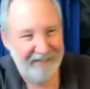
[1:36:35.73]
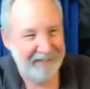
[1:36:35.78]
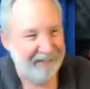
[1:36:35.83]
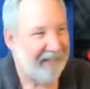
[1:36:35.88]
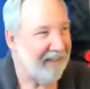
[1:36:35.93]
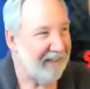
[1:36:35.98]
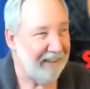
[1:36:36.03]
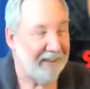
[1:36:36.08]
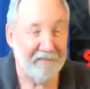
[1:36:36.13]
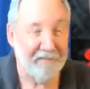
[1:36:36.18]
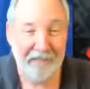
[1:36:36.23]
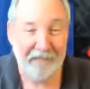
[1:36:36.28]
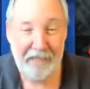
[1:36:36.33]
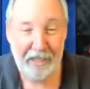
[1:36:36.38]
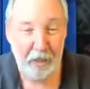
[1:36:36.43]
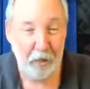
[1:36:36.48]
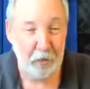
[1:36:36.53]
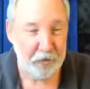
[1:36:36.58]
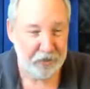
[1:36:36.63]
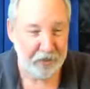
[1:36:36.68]
get lovely
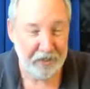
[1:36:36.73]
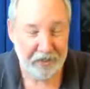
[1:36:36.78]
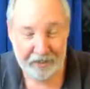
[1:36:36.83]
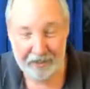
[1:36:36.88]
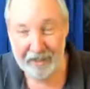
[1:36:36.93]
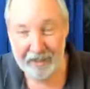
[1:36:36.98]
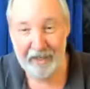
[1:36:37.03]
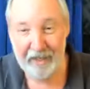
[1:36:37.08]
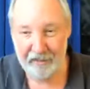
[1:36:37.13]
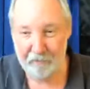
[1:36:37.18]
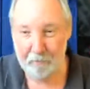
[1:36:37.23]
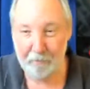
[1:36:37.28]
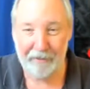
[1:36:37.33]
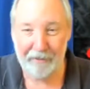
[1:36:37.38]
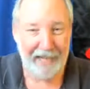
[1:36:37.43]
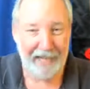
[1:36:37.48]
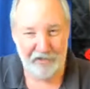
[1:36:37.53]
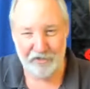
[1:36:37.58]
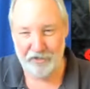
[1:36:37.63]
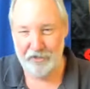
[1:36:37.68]
Houston heat
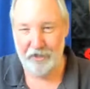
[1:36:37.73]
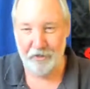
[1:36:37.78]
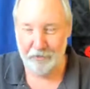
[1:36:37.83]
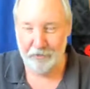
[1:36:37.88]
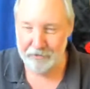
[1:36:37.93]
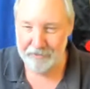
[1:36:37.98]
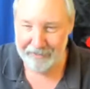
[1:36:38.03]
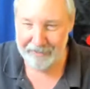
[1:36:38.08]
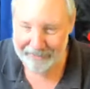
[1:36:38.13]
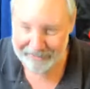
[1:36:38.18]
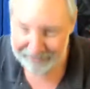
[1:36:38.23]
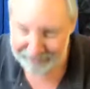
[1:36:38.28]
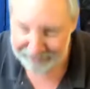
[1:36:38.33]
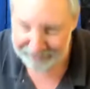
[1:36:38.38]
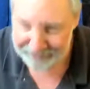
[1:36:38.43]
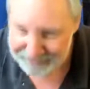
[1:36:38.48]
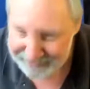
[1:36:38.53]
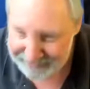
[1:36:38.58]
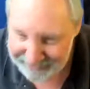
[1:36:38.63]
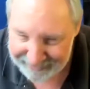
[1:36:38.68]
blasting through the
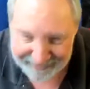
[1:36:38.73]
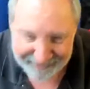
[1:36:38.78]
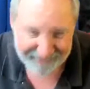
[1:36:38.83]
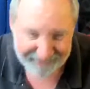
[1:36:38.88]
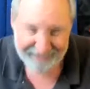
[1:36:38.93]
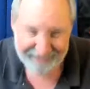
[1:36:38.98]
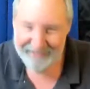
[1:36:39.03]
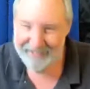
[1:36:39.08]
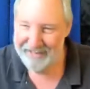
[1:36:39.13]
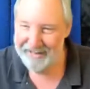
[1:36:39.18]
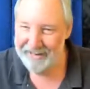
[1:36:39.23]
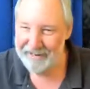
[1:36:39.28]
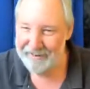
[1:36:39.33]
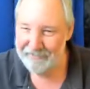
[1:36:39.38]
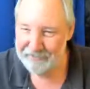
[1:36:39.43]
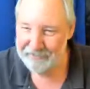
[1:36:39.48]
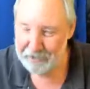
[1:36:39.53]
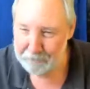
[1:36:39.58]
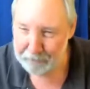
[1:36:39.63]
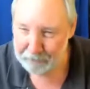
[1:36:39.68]
house in an
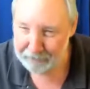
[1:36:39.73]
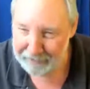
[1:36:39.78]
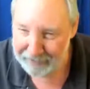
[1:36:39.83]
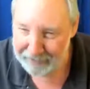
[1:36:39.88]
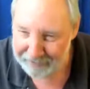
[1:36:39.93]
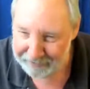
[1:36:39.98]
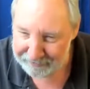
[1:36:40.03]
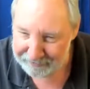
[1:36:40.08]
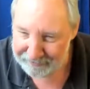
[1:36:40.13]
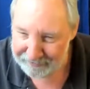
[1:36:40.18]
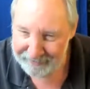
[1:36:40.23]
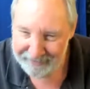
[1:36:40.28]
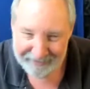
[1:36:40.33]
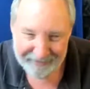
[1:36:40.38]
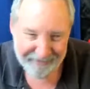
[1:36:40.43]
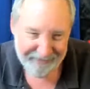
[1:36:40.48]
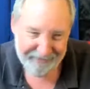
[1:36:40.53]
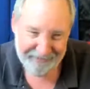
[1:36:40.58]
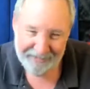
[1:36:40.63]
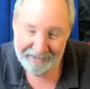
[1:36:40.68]
effort to pull out
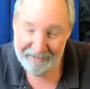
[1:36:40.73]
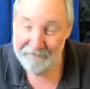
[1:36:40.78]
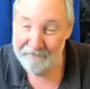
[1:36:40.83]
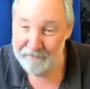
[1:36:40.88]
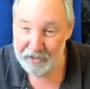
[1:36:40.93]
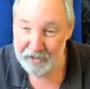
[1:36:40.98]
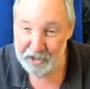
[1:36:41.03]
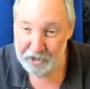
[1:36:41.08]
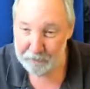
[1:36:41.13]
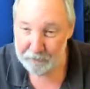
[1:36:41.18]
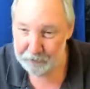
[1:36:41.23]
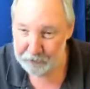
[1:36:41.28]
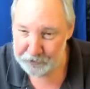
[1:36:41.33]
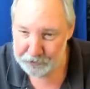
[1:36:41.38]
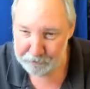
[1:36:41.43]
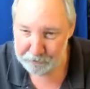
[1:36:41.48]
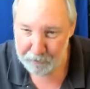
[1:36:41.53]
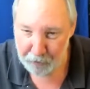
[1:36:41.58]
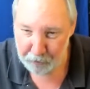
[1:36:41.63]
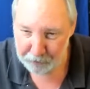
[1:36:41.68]
invisible
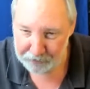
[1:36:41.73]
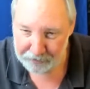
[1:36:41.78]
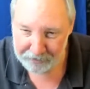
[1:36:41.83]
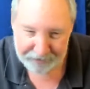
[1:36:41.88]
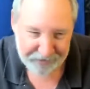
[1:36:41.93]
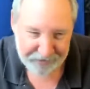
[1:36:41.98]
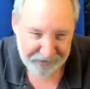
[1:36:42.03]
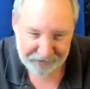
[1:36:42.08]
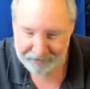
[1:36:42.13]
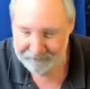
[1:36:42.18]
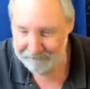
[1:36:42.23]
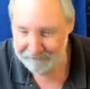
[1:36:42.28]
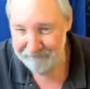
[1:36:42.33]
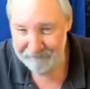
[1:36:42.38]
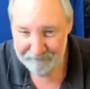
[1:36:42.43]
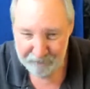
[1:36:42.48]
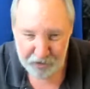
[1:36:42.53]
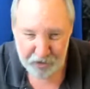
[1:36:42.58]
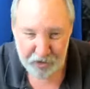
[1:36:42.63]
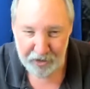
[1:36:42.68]
smoke that's
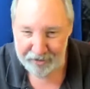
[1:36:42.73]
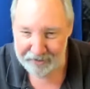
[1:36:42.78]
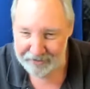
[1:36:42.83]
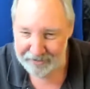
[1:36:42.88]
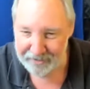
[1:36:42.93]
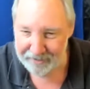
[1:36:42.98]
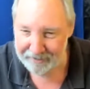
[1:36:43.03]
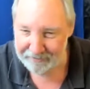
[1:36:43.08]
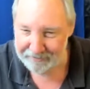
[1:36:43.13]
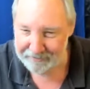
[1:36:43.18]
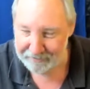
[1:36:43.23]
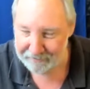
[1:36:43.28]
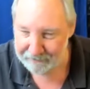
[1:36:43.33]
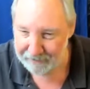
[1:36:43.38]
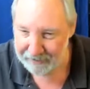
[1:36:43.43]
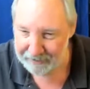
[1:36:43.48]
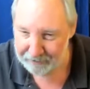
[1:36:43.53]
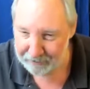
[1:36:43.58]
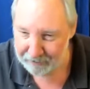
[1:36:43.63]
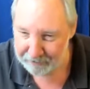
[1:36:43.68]
just enough to
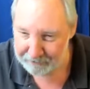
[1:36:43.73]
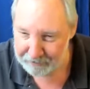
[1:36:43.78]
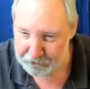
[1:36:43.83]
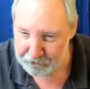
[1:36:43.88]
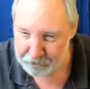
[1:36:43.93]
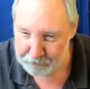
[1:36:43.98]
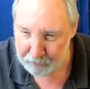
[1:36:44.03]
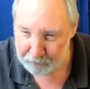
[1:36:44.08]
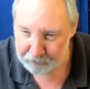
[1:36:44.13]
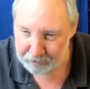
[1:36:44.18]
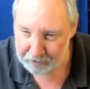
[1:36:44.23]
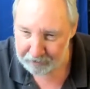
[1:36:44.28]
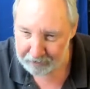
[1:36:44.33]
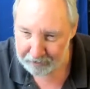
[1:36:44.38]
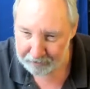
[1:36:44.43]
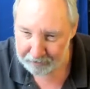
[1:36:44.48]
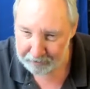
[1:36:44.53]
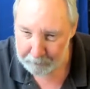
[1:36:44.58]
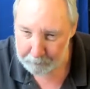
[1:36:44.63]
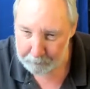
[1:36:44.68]
fire off the smoke
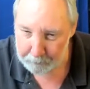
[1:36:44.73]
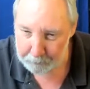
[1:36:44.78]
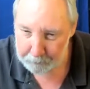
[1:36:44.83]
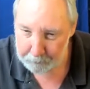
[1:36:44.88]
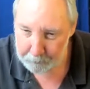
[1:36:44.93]
detector